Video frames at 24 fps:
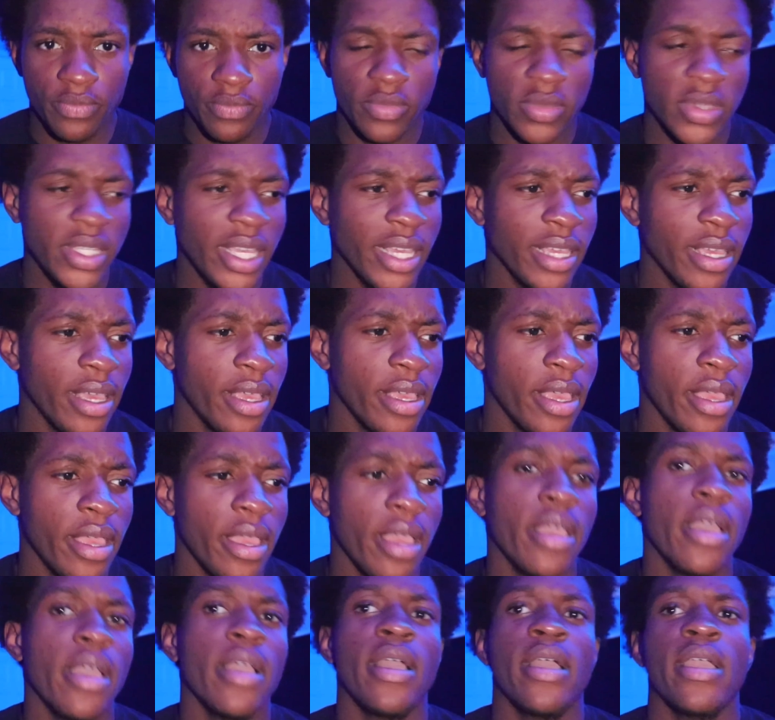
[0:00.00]

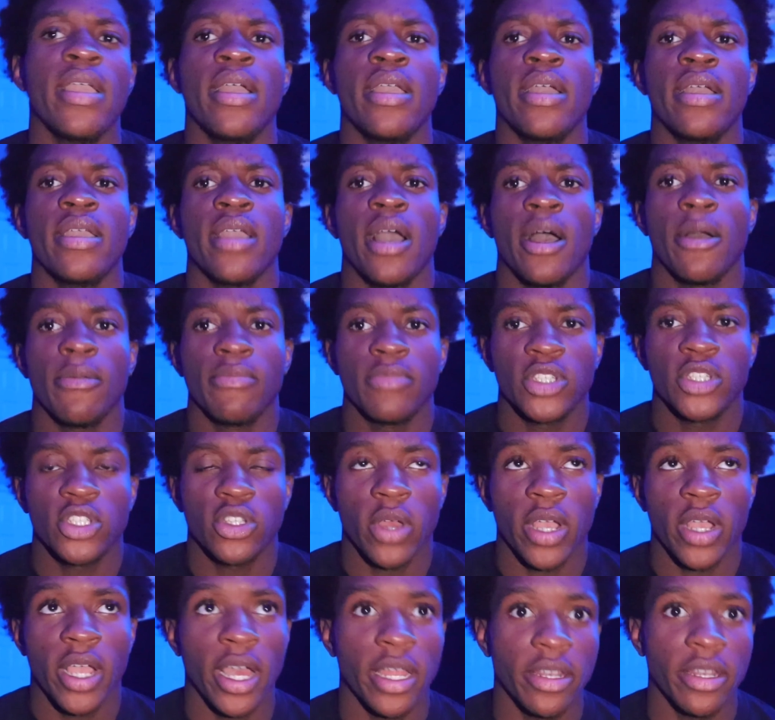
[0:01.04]
yeah. So
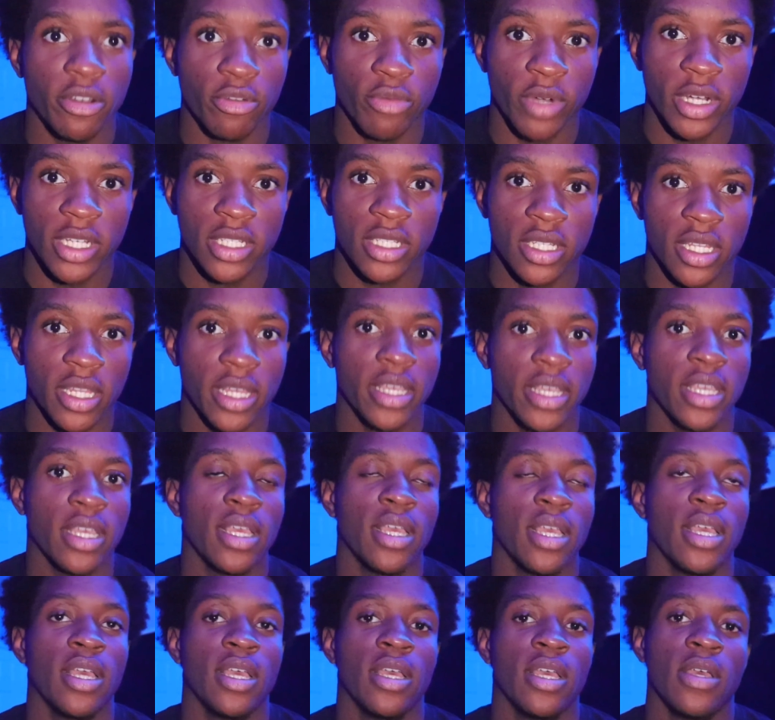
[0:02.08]
I got into wrestling,
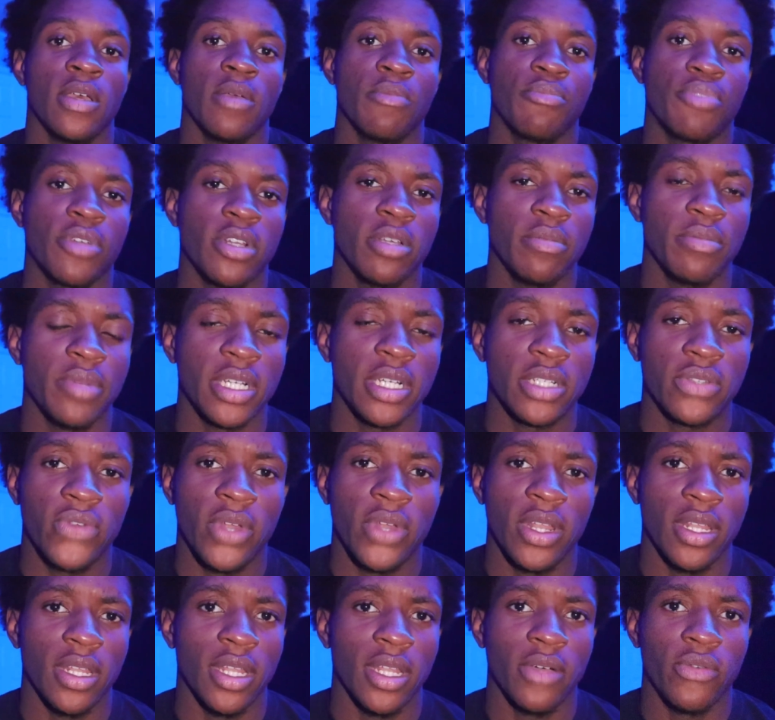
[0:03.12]
pretty much
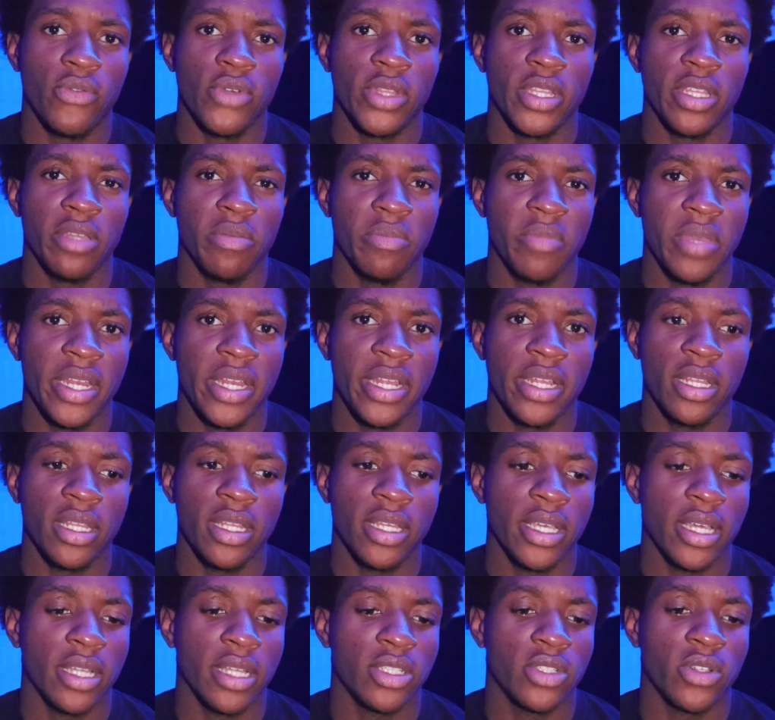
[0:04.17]
fell in love with it
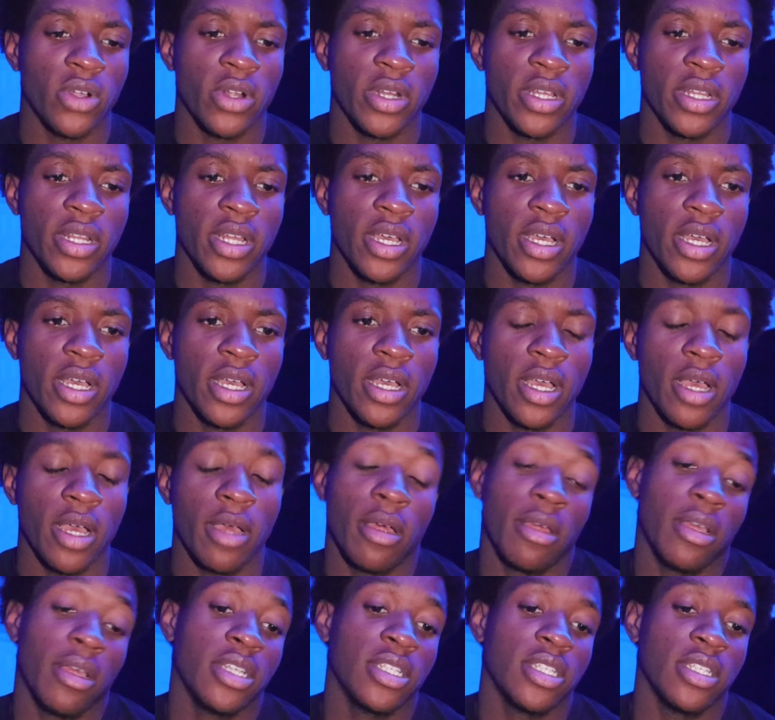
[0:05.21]
immediately. I
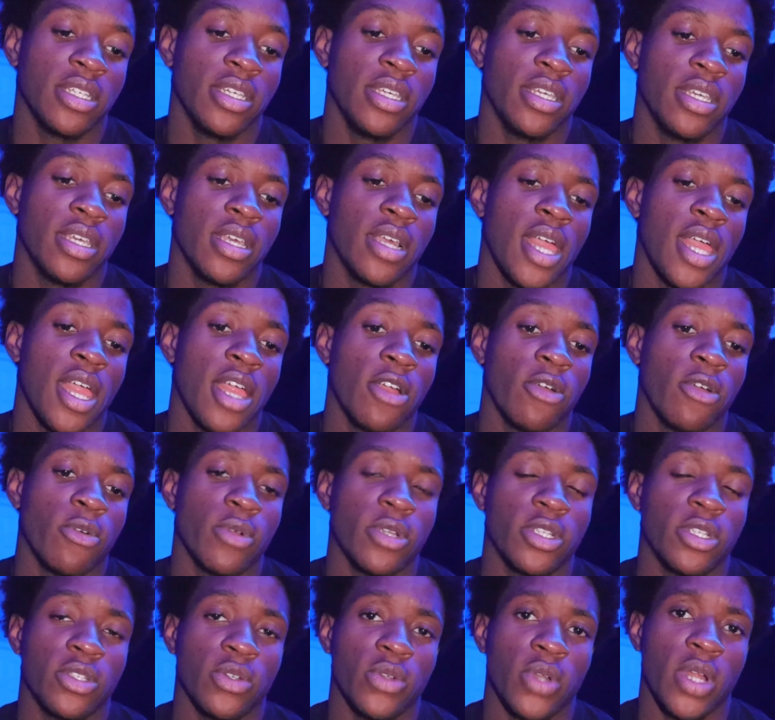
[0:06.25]
actually
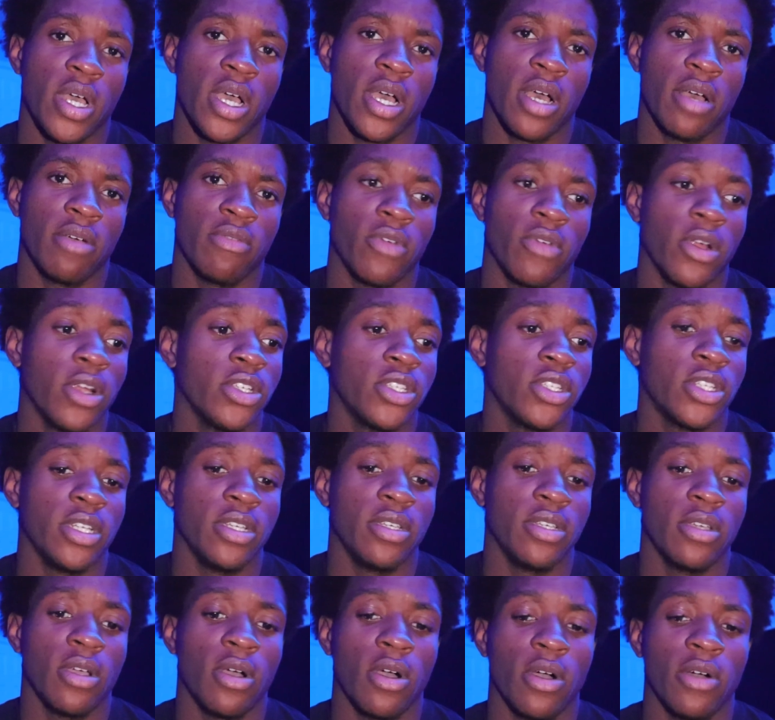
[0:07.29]
wrestled
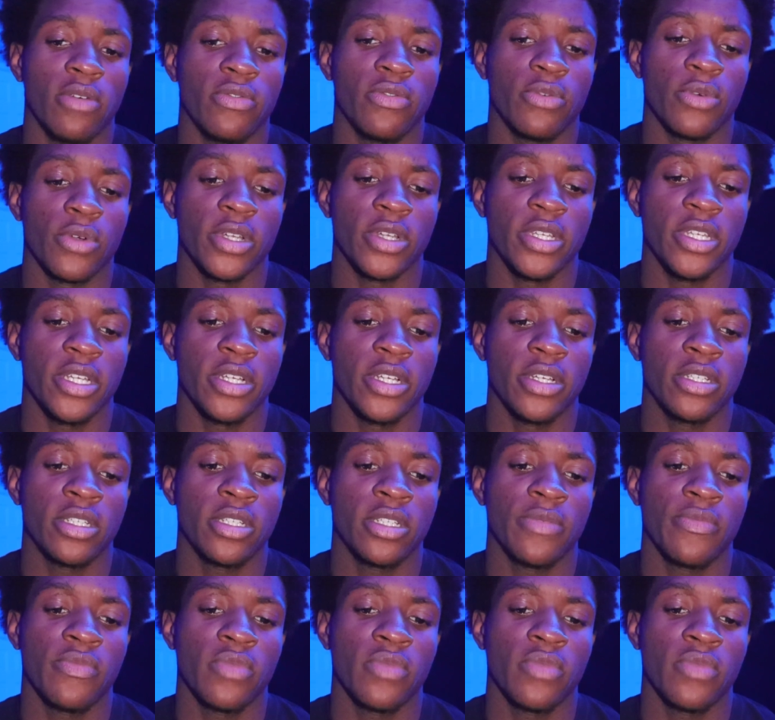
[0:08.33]
varsity all 4 years.